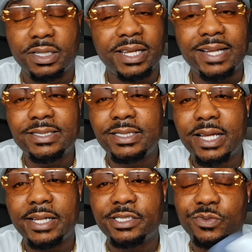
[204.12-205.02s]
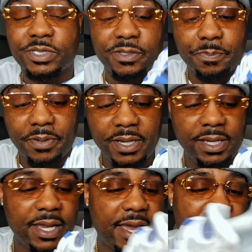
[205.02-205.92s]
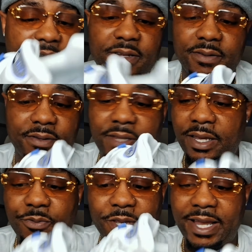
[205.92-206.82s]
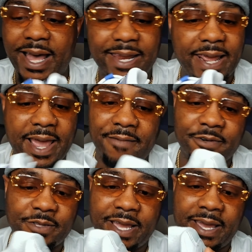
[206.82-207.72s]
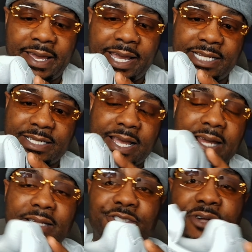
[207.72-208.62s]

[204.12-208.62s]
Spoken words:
The 1990s was the peak. Everything we got after that has kind of